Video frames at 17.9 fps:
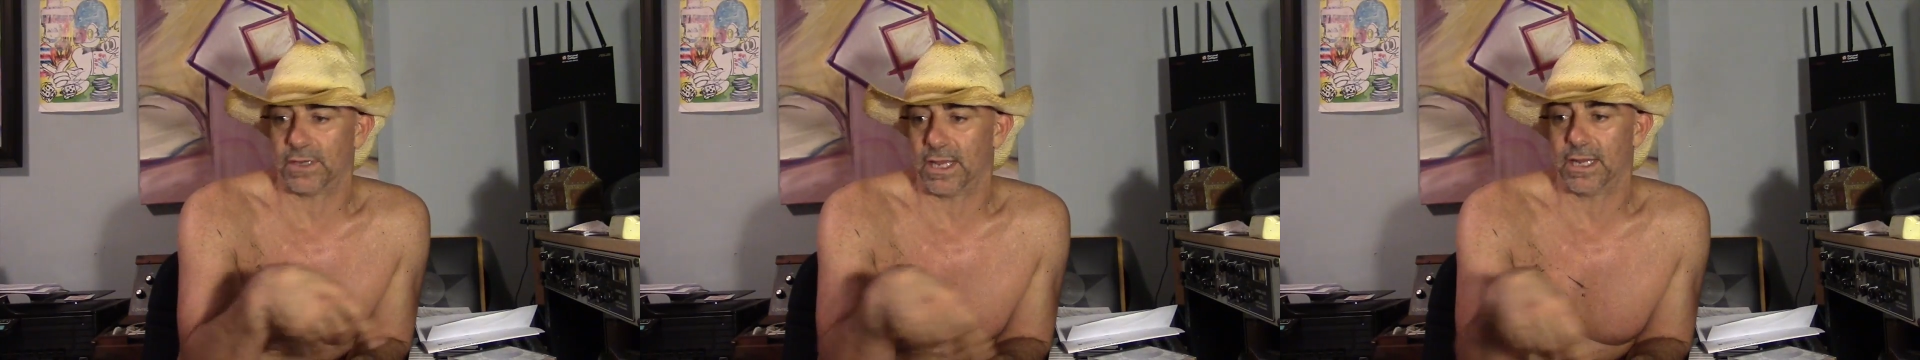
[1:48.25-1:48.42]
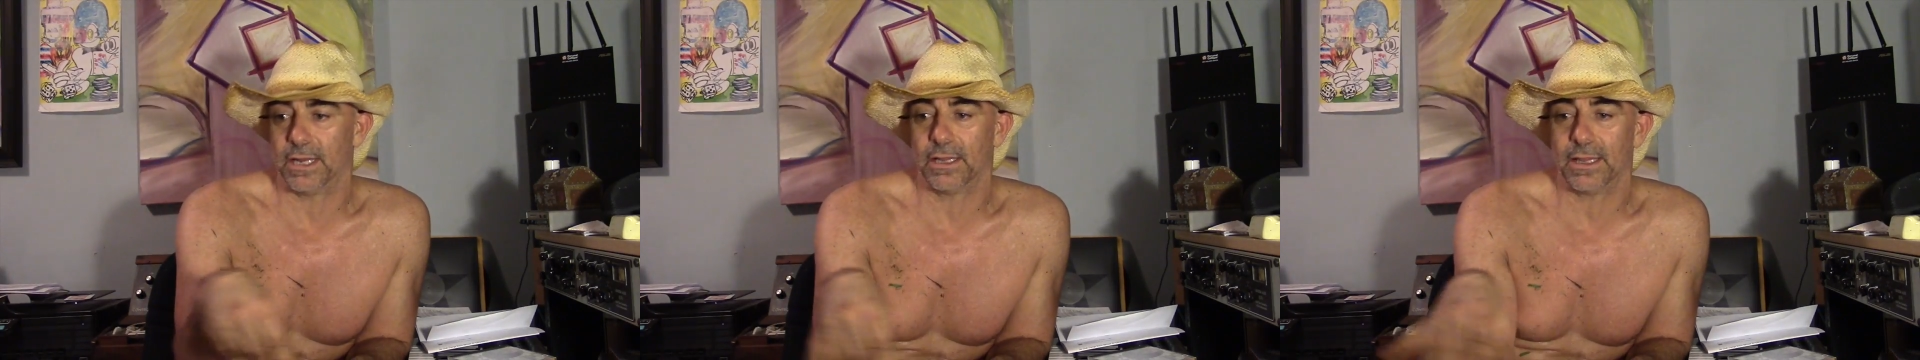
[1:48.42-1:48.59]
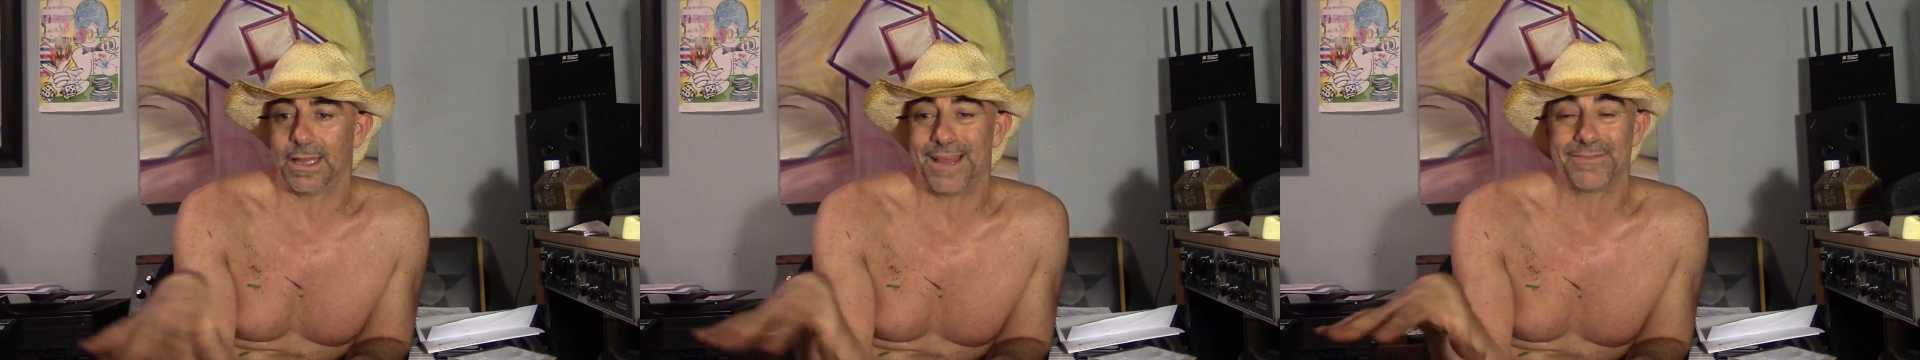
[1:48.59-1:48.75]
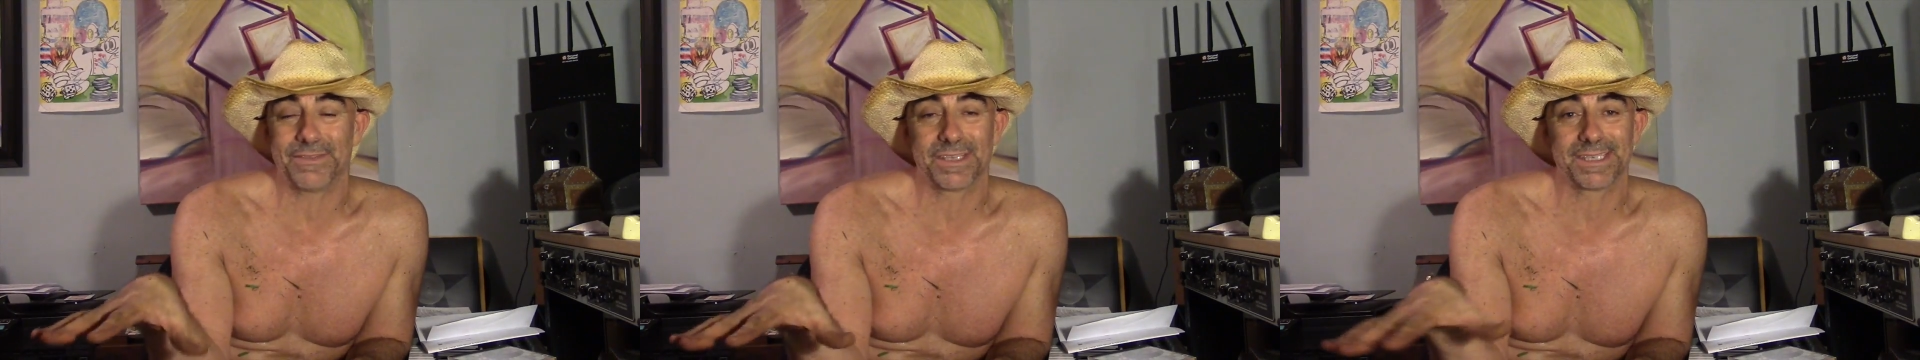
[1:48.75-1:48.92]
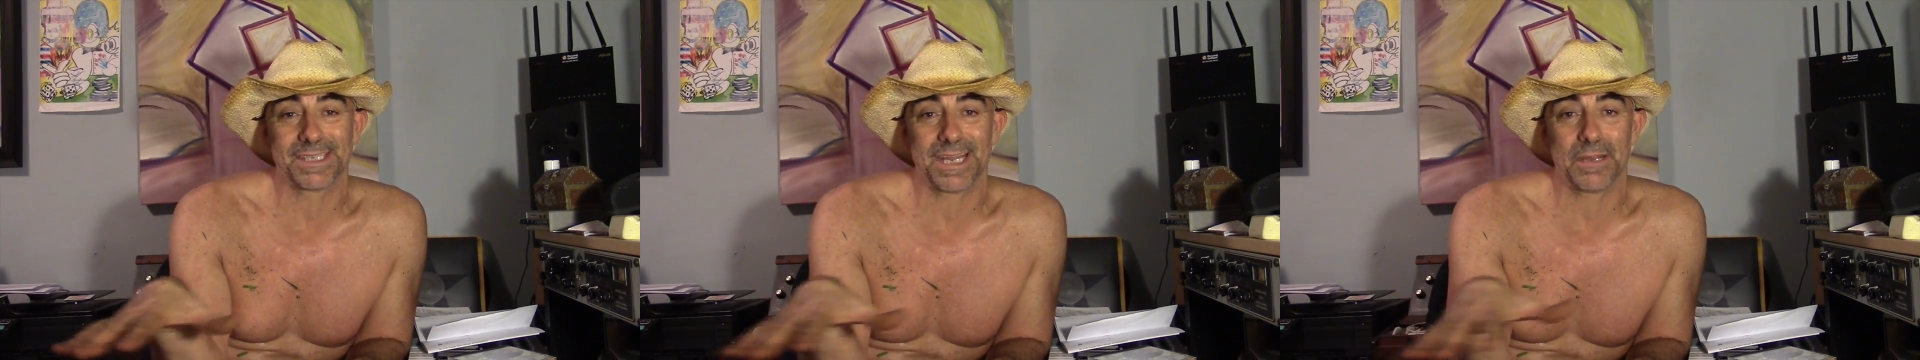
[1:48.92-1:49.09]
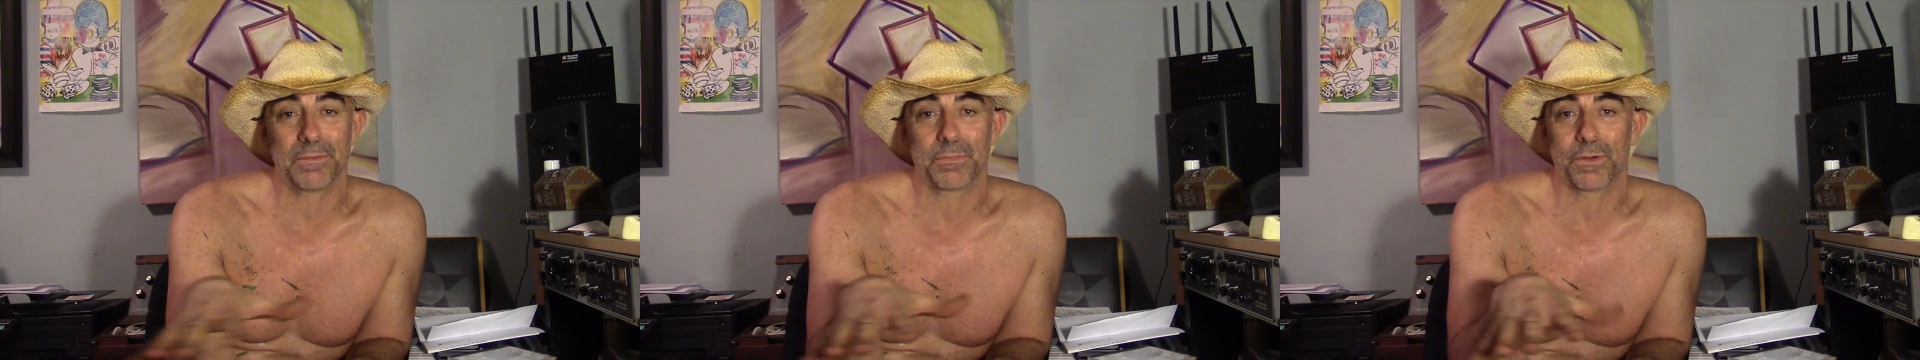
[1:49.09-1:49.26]
and he'll have the
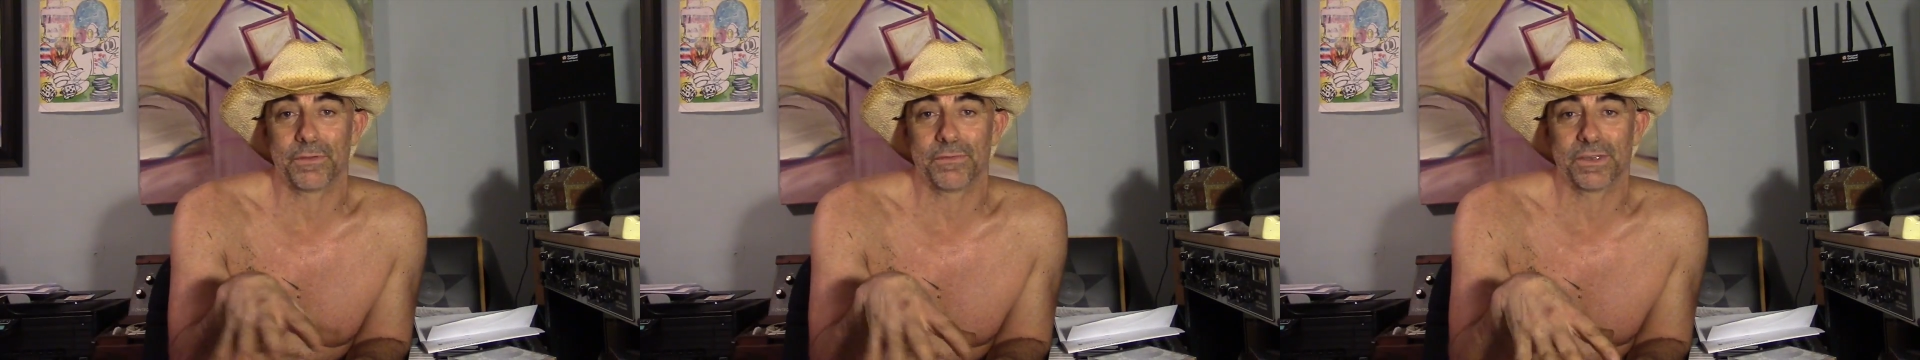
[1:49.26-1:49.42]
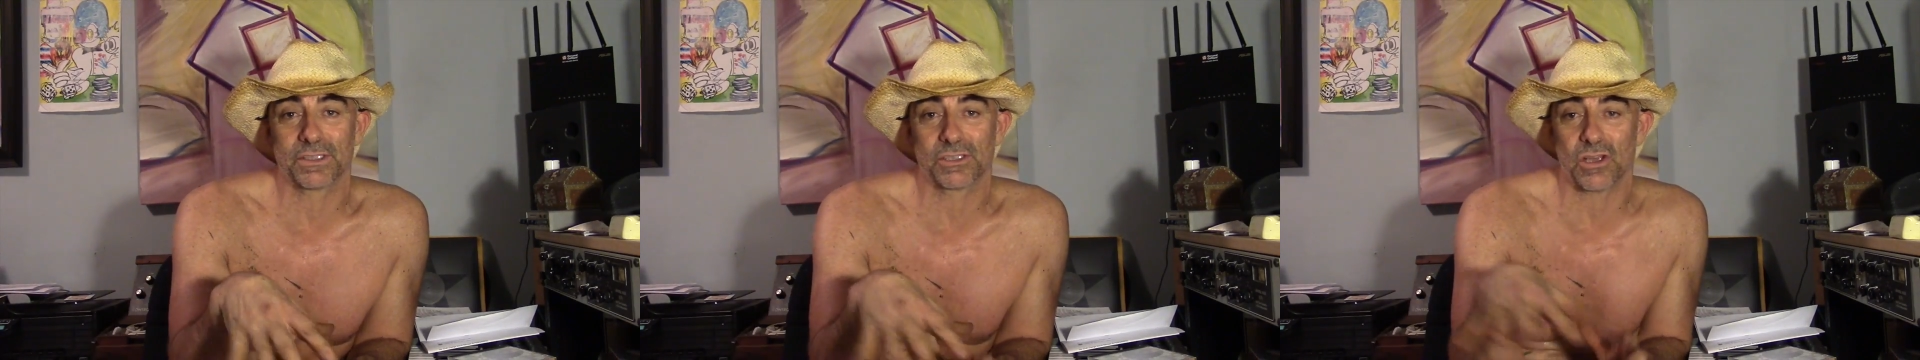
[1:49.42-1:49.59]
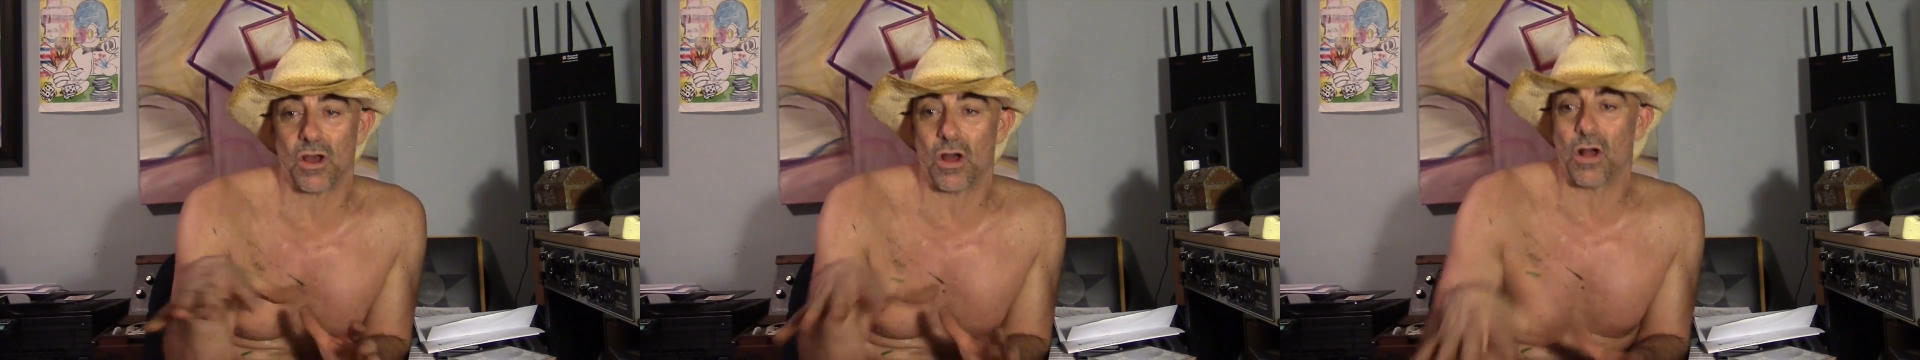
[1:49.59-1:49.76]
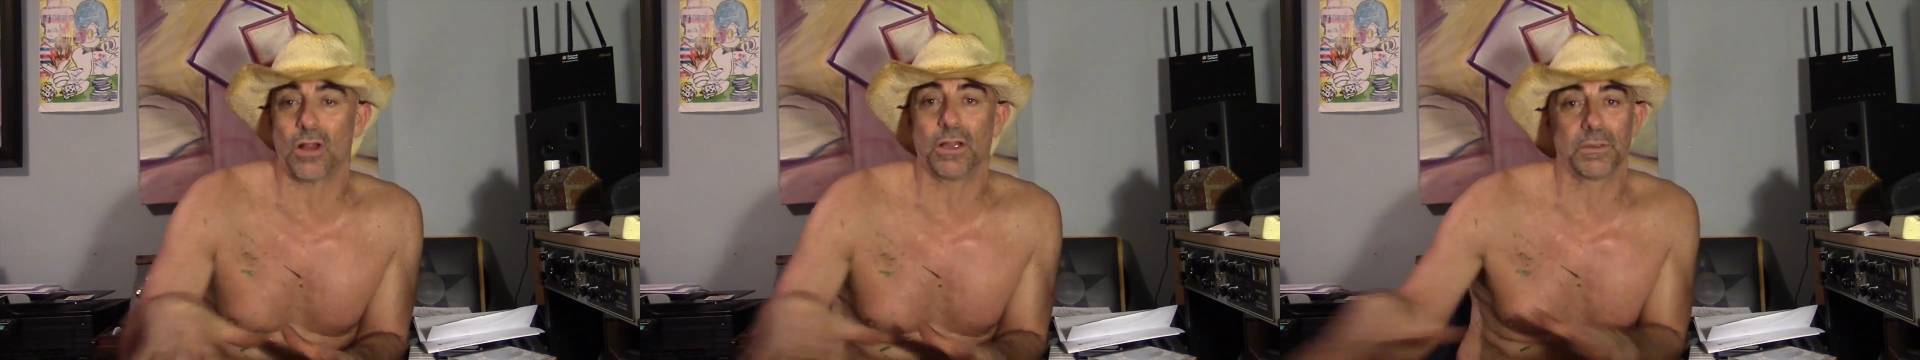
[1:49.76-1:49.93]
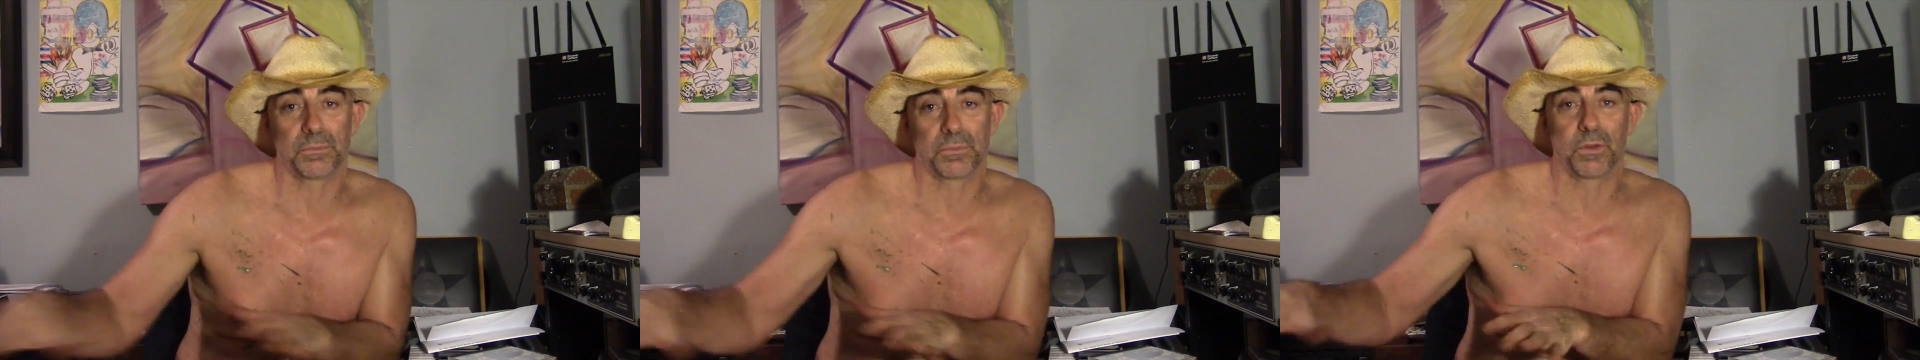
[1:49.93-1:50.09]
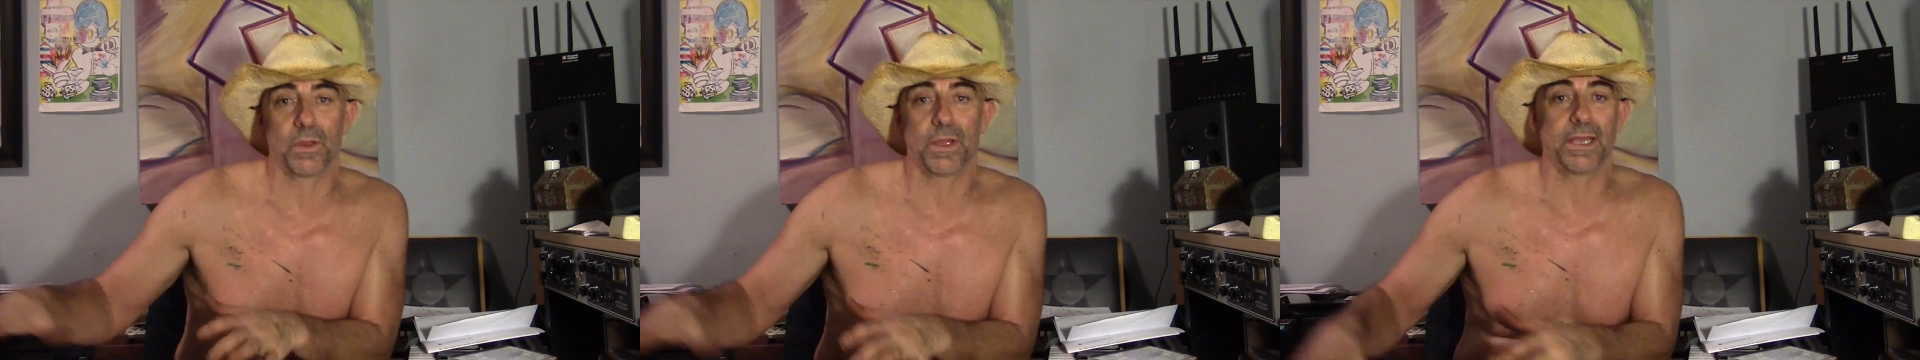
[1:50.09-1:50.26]
Stand Perfects all
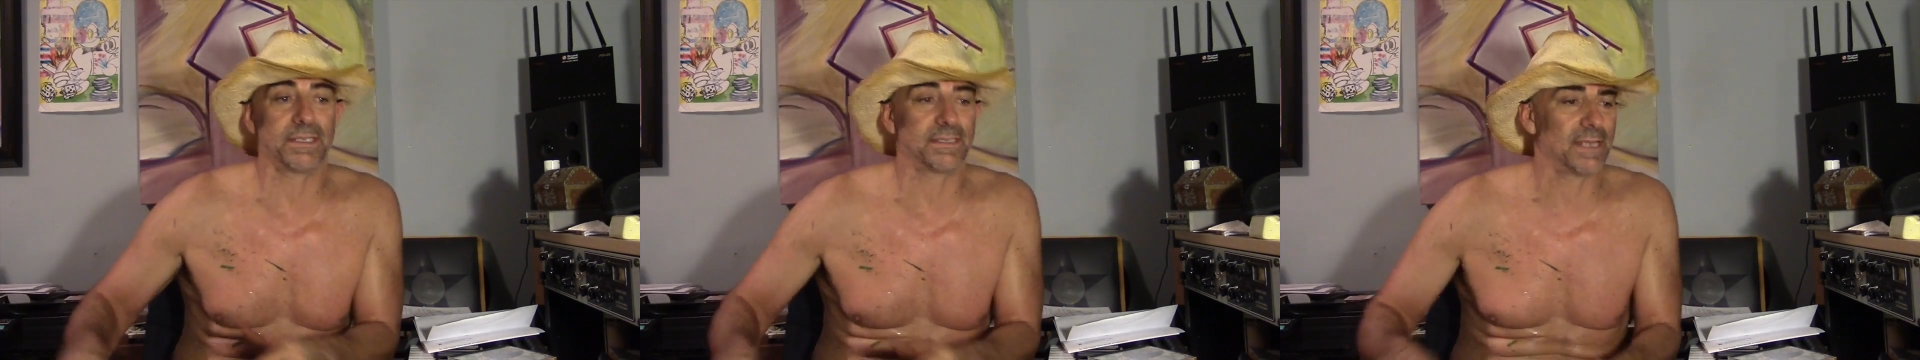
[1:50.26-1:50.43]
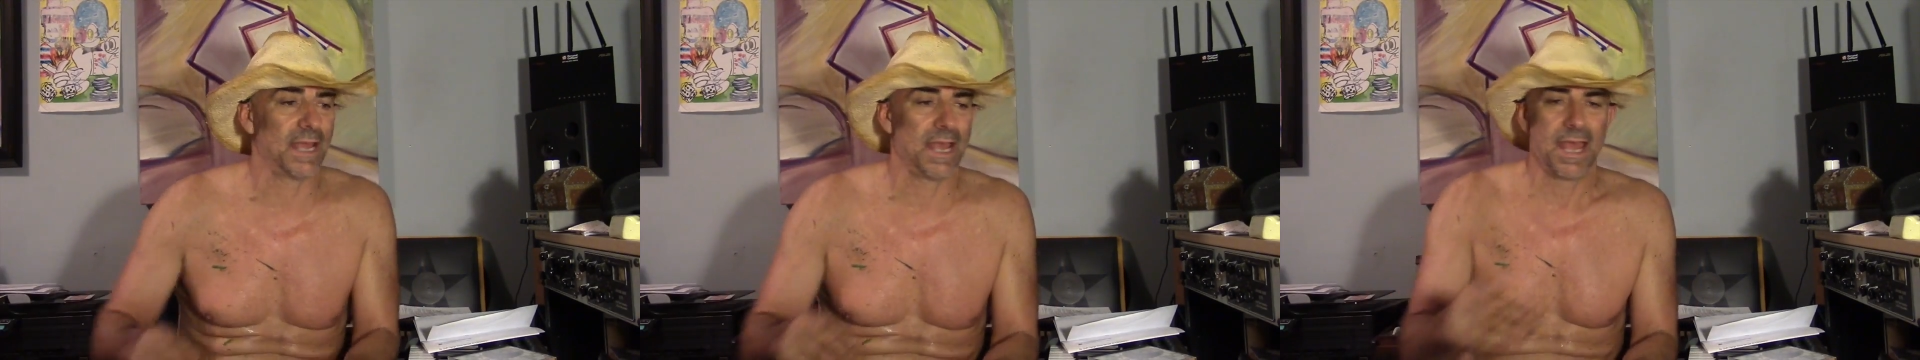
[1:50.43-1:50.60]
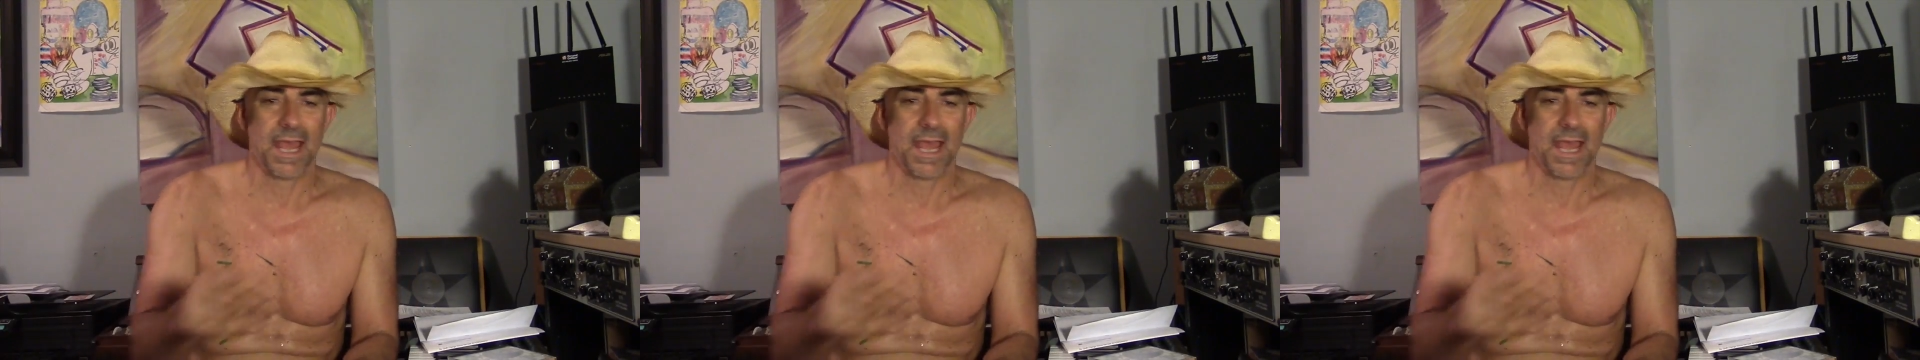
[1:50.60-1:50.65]
in place.